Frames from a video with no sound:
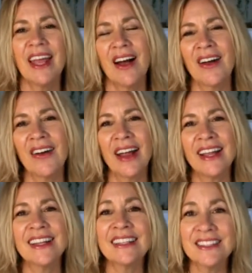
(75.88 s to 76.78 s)
All right,
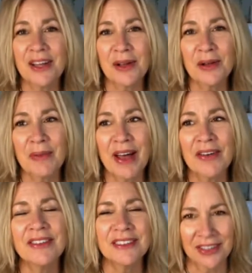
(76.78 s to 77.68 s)
let's talk
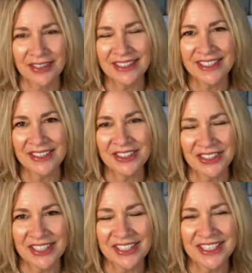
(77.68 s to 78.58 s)
about
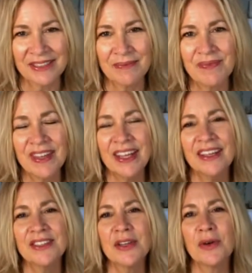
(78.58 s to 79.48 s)
concentration.
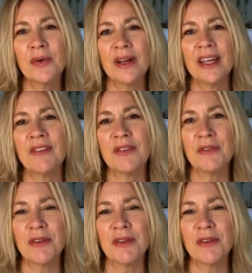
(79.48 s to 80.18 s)
So, if you've